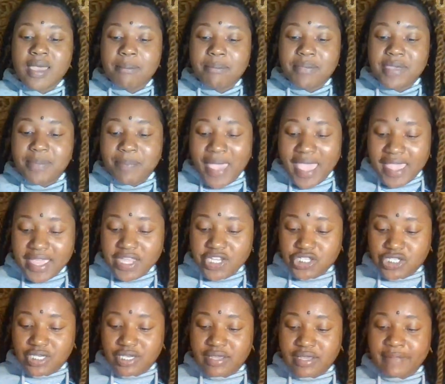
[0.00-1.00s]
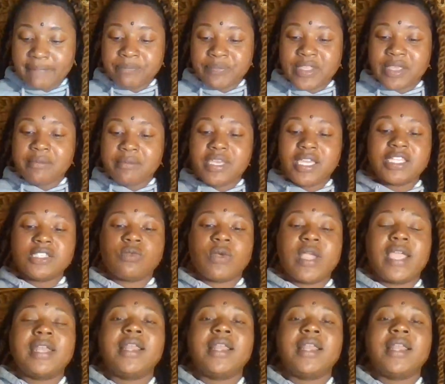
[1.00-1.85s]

Be patient. Because right